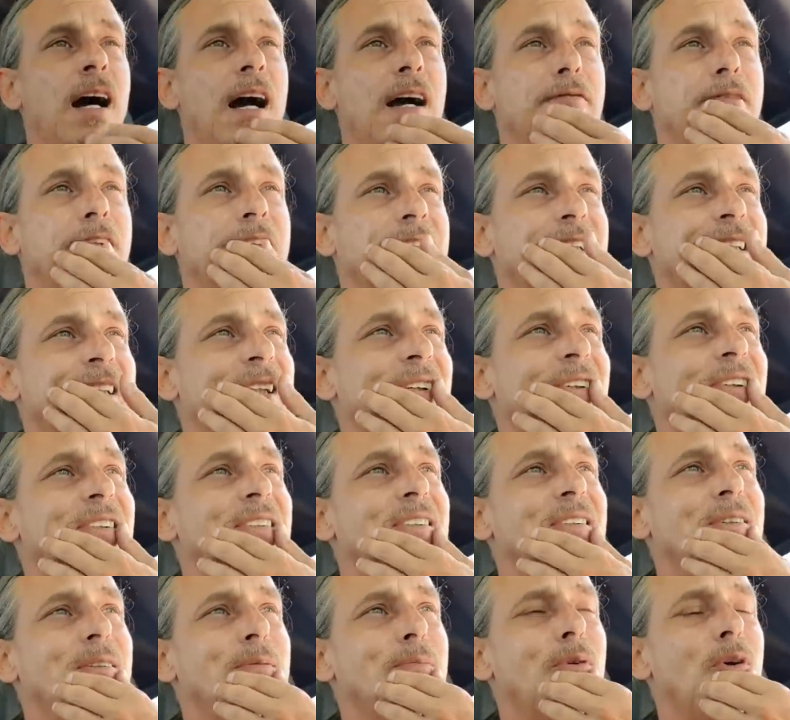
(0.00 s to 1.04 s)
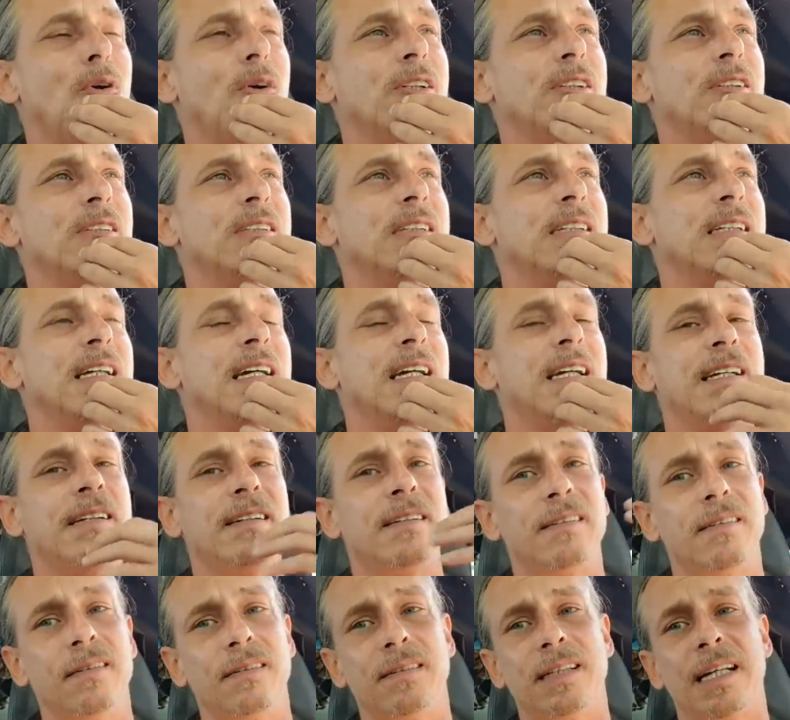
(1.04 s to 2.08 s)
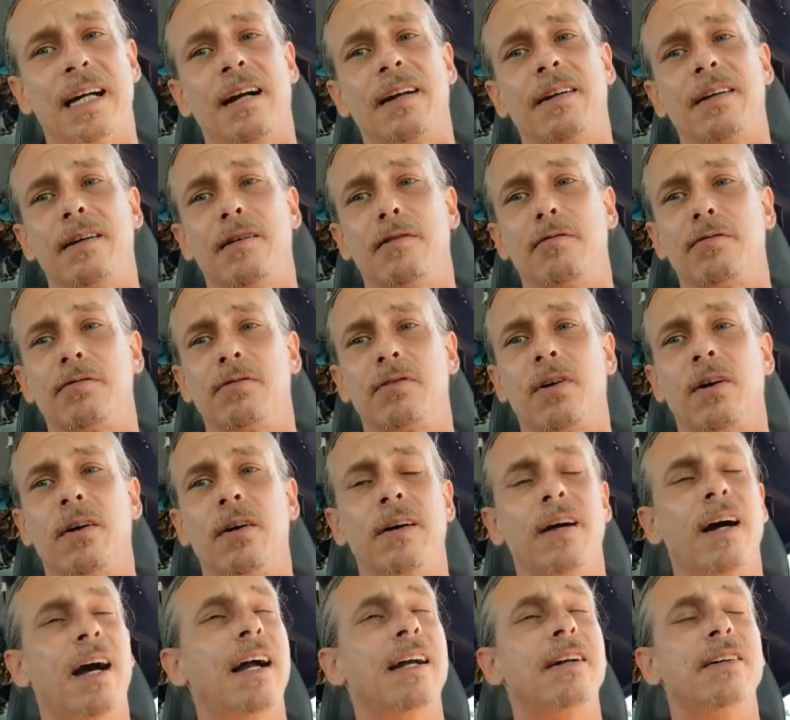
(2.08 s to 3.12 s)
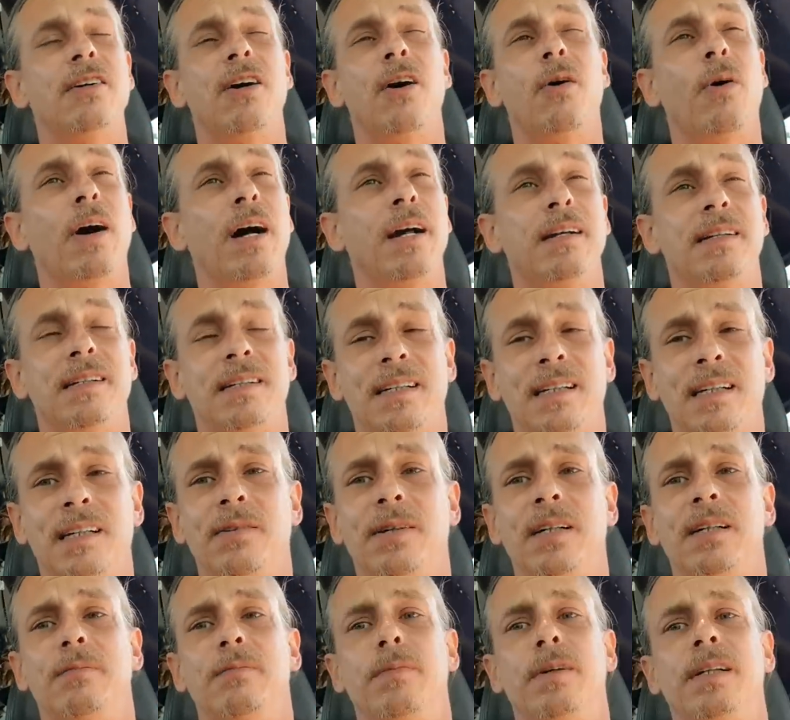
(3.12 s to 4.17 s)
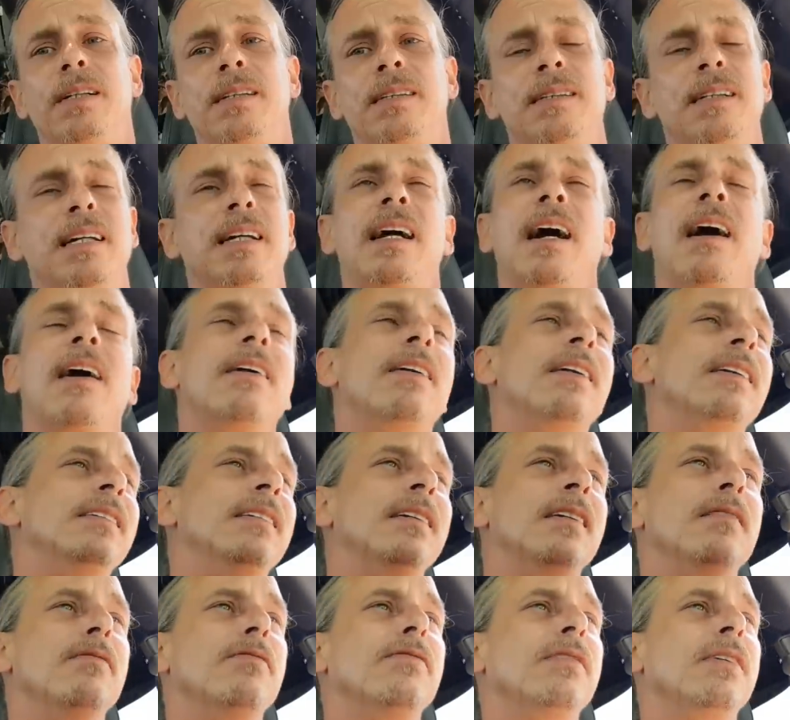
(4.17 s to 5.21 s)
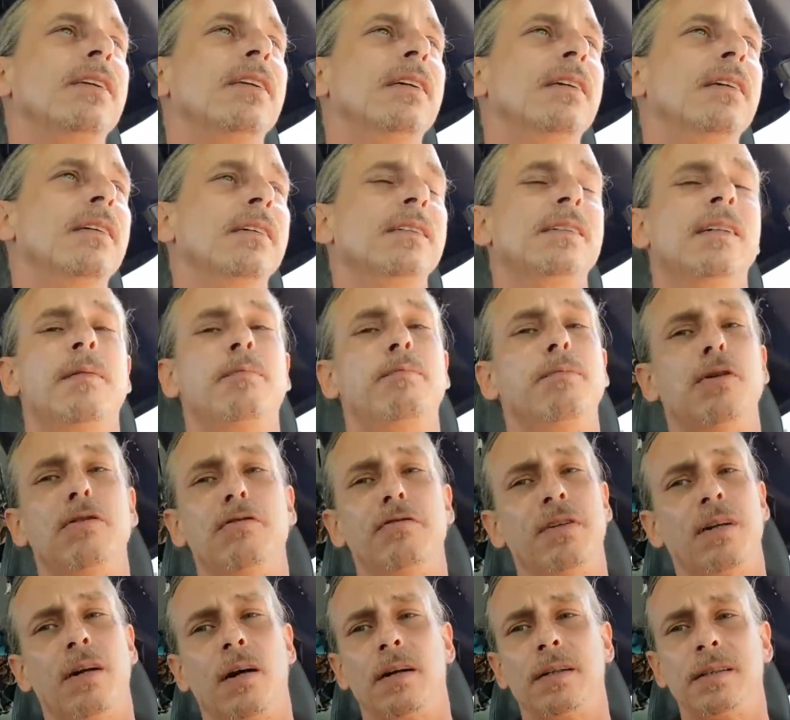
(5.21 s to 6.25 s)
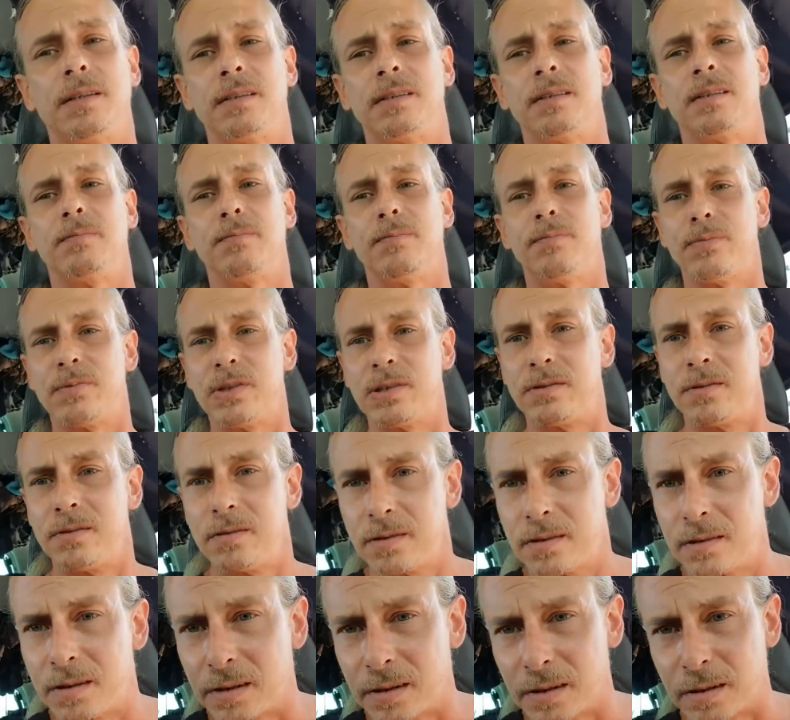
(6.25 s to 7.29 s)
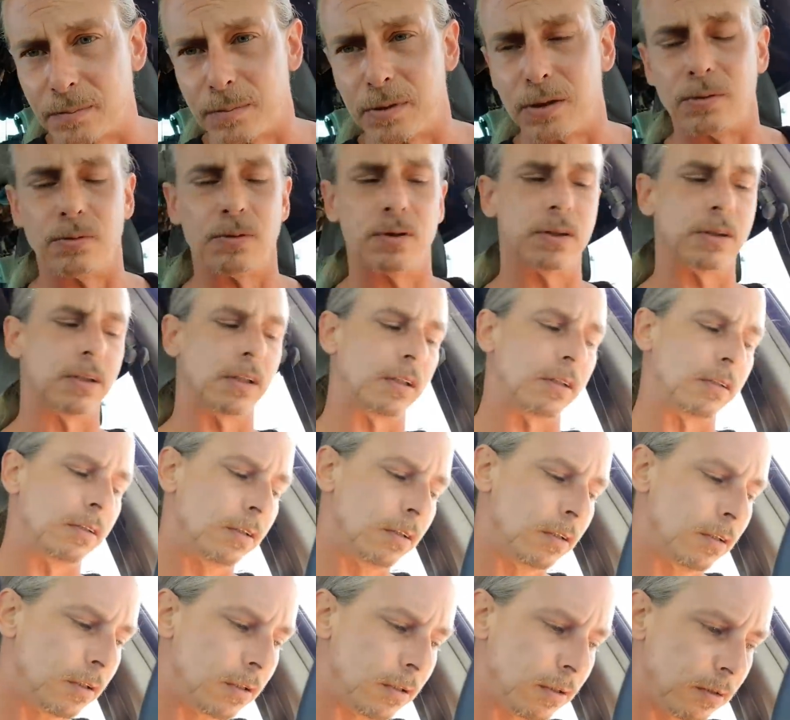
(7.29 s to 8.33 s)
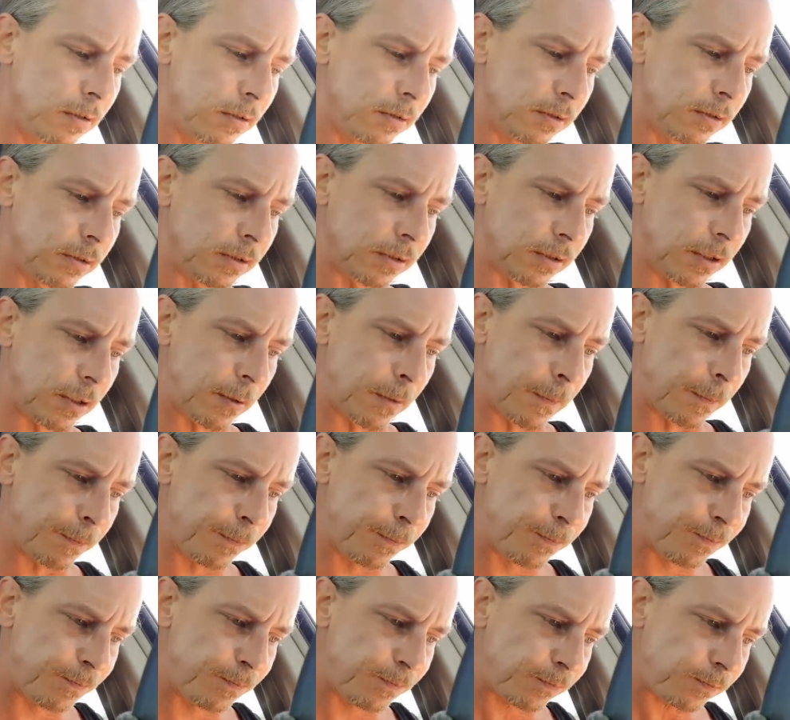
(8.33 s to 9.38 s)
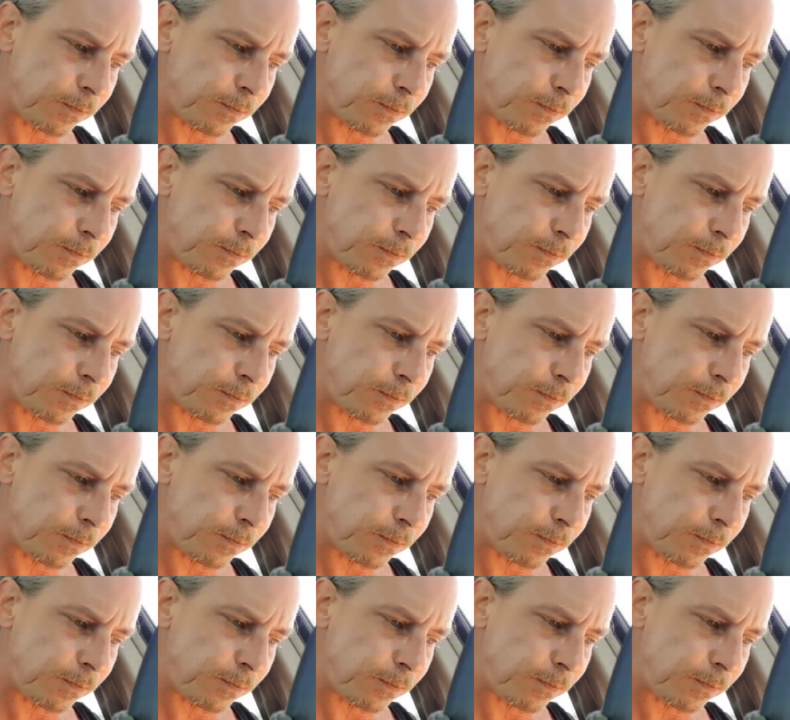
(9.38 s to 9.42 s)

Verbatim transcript: I've considered doing portraits again down here in Florida. I know I'd kill it, but it's like I already did it for years. I'm moving on to some to some new shit. So